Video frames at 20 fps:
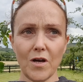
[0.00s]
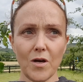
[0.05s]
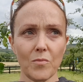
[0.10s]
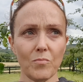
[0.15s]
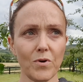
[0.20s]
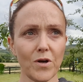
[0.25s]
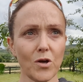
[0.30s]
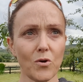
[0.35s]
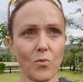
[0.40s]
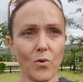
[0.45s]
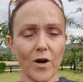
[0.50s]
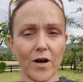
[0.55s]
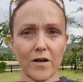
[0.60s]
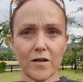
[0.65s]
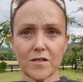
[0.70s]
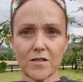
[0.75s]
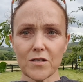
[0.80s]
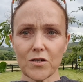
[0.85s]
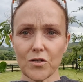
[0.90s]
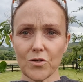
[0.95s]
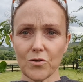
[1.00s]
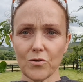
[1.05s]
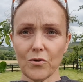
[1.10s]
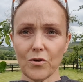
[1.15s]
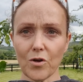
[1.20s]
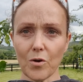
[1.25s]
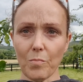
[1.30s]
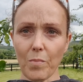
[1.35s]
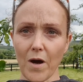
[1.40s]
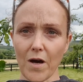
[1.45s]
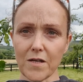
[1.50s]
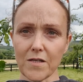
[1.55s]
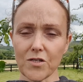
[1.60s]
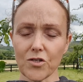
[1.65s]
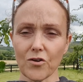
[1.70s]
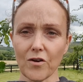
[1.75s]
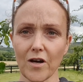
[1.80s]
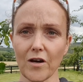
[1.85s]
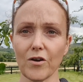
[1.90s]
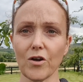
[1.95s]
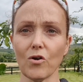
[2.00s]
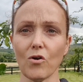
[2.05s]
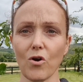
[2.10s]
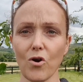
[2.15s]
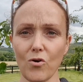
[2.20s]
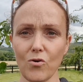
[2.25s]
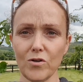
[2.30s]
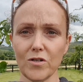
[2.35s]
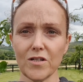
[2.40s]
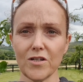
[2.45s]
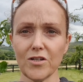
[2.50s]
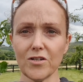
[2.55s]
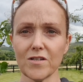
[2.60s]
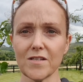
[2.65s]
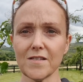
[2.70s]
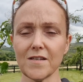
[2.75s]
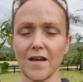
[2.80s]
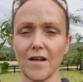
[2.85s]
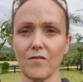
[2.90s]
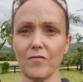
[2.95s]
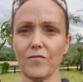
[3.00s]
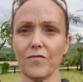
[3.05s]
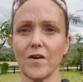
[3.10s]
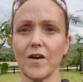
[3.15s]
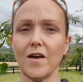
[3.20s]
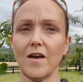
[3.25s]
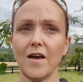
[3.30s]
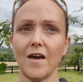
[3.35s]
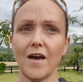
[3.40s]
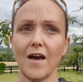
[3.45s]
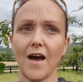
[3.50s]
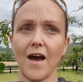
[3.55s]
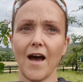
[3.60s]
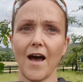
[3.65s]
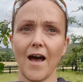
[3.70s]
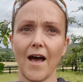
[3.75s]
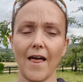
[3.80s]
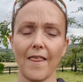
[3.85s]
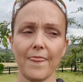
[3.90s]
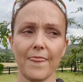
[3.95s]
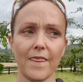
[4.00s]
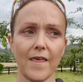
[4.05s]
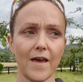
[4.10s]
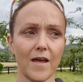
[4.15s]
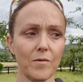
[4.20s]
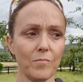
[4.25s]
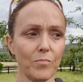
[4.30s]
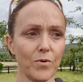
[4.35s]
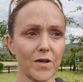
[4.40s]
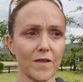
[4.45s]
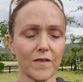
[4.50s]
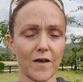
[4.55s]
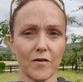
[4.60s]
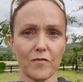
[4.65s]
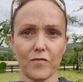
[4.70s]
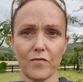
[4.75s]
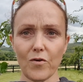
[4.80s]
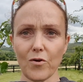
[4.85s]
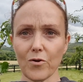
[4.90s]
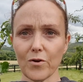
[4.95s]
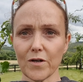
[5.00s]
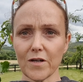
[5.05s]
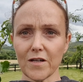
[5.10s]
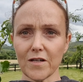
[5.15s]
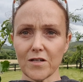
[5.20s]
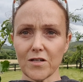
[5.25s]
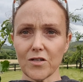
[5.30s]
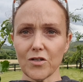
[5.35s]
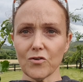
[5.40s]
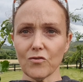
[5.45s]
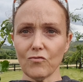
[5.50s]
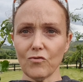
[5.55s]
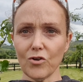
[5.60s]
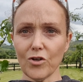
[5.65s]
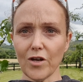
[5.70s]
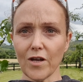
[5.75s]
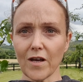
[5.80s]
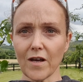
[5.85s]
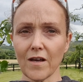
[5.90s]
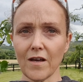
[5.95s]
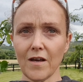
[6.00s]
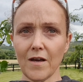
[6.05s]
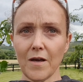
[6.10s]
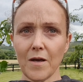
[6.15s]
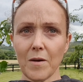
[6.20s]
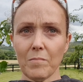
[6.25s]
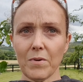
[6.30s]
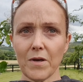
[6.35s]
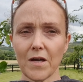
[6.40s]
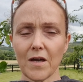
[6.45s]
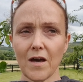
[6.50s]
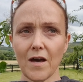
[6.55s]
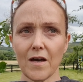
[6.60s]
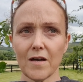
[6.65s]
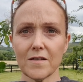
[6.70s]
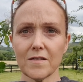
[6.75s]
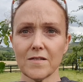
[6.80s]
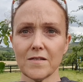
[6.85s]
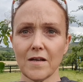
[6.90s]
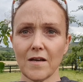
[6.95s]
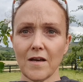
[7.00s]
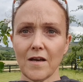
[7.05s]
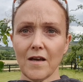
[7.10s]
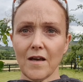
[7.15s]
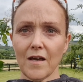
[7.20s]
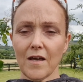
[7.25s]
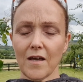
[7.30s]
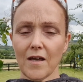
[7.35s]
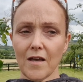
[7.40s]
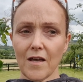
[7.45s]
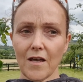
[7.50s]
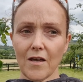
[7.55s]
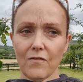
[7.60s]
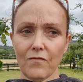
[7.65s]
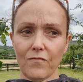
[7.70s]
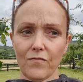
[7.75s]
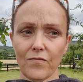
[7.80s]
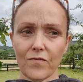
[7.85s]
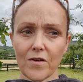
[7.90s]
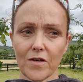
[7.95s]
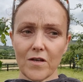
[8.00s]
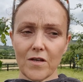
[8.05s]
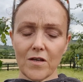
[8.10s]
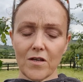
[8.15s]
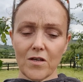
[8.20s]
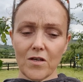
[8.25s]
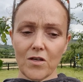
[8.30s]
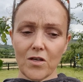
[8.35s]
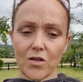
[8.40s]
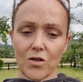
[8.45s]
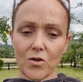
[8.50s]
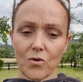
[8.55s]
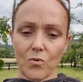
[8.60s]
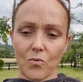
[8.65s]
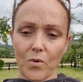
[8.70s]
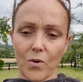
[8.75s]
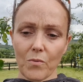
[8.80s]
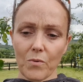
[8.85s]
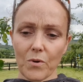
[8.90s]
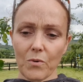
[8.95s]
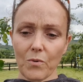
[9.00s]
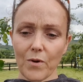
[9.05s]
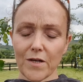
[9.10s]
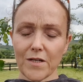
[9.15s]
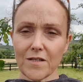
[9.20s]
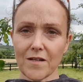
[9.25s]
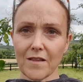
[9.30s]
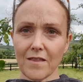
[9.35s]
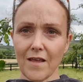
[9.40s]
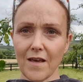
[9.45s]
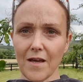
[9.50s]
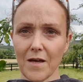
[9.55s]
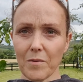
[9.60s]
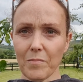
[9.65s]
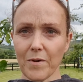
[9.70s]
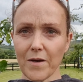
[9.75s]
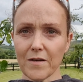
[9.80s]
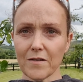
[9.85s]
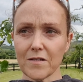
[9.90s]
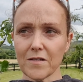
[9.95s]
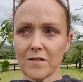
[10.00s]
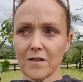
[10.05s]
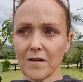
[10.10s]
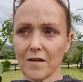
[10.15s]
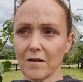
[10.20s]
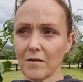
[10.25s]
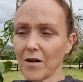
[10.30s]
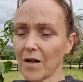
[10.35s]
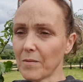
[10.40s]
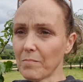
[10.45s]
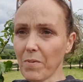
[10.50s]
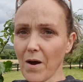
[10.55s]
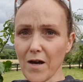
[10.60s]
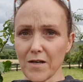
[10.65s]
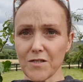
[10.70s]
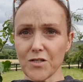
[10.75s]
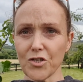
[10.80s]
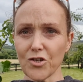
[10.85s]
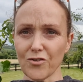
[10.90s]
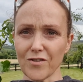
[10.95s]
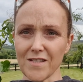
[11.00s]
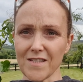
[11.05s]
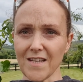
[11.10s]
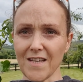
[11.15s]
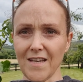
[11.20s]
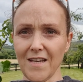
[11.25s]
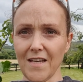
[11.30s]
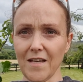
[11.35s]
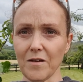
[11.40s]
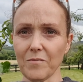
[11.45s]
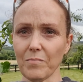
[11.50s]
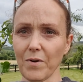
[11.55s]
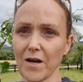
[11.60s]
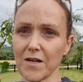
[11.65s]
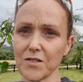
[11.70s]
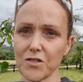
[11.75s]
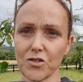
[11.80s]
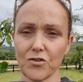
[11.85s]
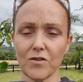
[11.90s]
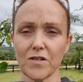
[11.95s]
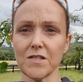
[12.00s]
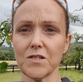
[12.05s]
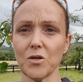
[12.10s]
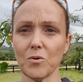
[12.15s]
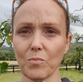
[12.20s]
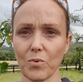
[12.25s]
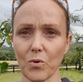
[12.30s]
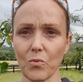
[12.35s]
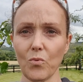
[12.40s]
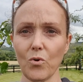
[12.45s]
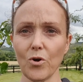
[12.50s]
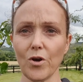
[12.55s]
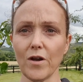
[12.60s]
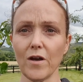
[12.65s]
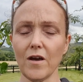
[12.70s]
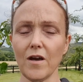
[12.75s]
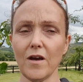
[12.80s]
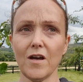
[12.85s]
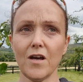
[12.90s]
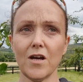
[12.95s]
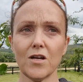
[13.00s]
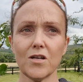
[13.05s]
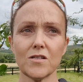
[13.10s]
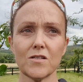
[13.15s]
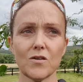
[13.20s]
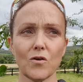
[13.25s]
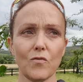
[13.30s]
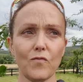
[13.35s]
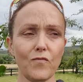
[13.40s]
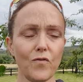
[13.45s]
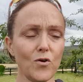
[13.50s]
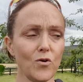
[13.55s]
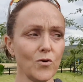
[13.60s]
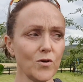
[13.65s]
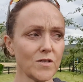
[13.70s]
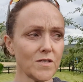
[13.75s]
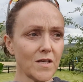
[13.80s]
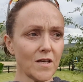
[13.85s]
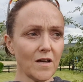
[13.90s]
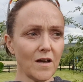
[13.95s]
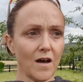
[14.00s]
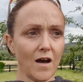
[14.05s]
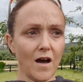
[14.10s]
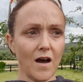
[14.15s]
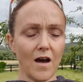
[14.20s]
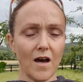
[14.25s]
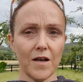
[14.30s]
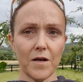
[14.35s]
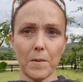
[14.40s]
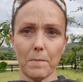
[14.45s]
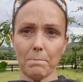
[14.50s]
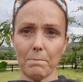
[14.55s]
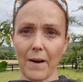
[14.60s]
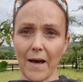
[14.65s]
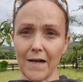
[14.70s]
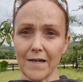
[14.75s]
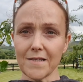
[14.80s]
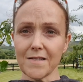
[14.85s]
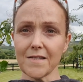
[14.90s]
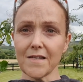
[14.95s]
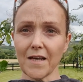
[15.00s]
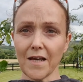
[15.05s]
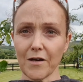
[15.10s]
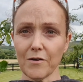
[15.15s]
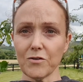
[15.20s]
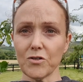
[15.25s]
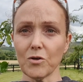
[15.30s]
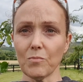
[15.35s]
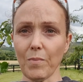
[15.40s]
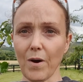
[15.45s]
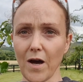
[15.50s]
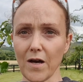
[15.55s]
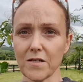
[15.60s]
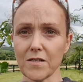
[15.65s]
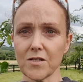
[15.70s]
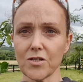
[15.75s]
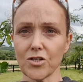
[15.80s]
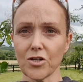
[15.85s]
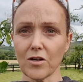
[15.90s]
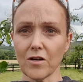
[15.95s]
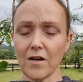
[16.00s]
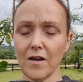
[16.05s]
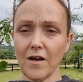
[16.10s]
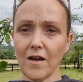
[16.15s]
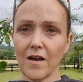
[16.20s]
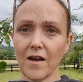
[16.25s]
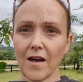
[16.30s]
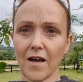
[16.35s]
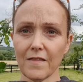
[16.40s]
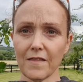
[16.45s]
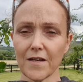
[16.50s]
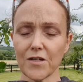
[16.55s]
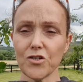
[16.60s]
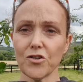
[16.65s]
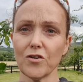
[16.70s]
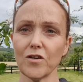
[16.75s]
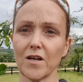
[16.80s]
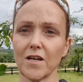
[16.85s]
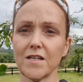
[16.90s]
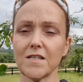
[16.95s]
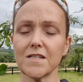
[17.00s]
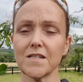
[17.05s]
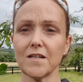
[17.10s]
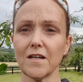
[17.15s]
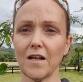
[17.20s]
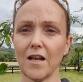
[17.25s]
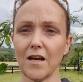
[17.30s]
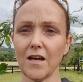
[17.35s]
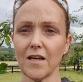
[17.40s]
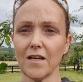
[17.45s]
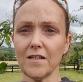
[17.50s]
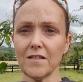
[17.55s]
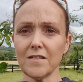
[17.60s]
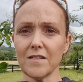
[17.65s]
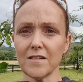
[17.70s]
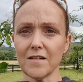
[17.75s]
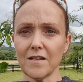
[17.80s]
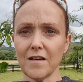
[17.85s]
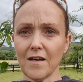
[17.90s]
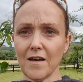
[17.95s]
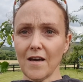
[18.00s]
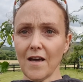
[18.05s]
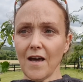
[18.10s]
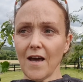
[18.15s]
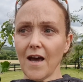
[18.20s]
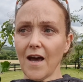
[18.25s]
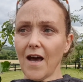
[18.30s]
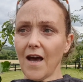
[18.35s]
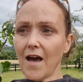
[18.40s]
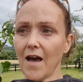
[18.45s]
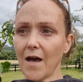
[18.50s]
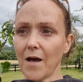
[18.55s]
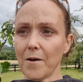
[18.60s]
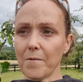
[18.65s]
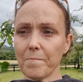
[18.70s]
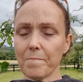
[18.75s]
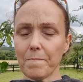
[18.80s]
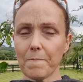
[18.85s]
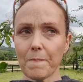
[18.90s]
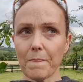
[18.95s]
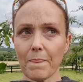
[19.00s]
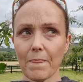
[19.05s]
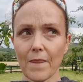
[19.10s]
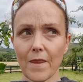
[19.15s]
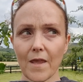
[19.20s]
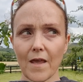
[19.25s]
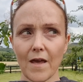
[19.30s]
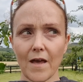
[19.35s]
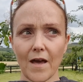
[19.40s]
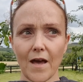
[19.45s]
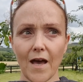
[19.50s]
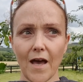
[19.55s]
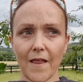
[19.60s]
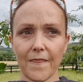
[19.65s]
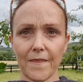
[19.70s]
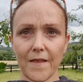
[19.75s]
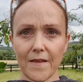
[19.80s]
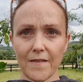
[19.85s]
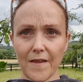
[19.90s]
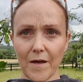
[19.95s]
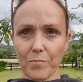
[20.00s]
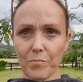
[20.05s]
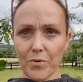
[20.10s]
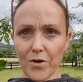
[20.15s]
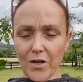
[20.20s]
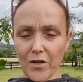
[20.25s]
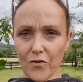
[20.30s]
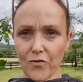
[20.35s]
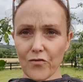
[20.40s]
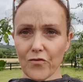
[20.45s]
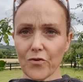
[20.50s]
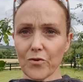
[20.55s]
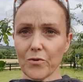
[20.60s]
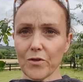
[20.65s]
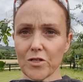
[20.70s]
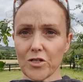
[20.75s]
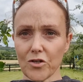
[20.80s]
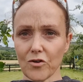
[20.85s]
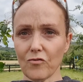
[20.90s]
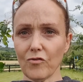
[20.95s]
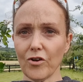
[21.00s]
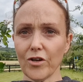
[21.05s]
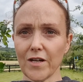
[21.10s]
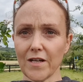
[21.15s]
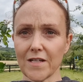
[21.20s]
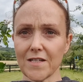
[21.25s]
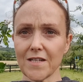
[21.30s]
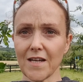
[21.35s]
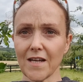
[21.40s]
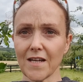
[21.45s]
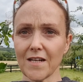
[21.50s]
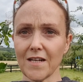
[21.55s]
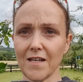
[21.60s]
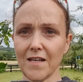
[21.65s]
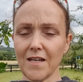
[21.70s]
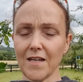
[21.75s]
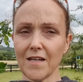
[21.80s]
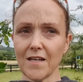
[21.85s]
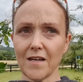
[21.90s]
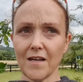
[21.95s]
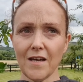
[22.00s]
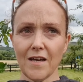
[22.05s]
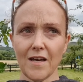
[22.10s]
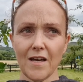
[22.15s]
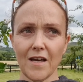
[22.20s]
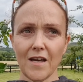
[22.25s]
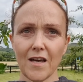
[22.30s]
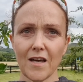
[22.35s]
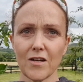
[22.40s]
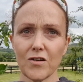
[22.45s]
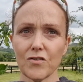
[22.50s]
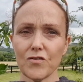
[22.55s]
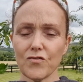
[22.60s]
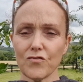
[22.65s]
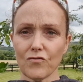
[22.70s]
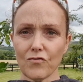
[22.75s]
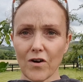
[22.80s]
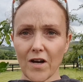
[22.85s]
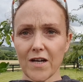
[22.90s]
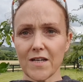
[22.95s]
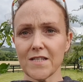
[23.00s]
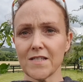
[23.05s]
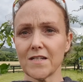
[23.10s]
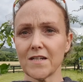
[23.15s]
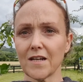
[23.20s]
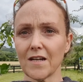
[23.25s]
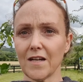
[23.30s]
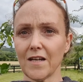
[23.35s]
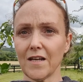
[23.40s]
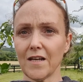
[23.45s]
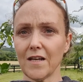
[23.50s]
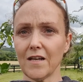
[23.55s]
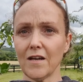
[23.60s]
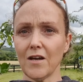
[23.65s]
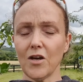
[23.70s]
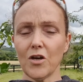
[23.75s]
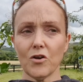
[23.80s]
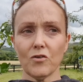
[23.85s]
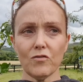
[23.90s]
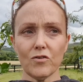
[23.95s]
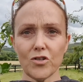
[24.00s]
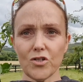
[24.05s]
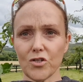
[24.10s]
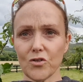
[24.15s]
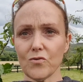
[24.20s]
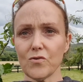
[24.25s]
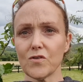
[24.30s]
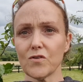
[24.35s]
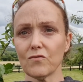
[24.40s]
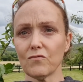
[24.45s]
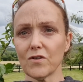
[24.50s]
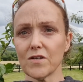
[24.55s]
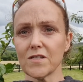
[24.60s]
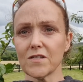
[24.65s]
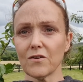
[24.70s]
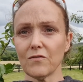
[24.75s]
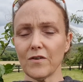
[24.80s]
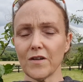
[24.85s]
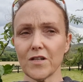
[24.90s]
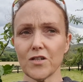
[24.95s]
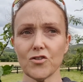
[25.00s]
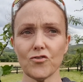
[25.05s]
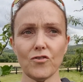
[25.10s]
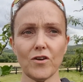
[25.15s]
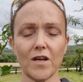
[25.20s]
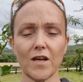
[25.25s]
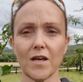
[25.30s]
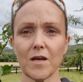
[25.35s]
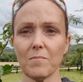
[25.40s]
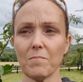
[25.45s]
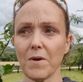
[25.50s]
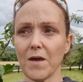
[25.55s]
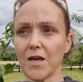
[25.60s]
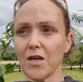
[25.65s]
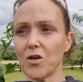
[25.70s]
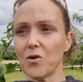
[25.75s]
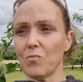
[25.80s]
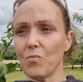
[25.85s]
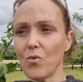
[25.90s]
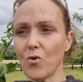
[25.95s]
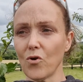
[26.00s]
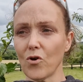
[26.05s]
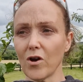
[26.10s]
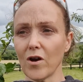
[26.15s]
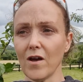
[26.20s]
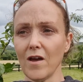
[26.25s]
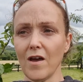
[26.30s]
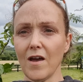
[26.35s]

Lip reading: bring awareness to your posture, how you're holding yourself, and then bring that forward into your running. Because if what we want to think about, like, posture is key, posture is number one. So focusing on balancing out your posture and that you're nice and aligned, um, and then that bringing through into your running technique can drastically reduce the risk of injury. It can make you more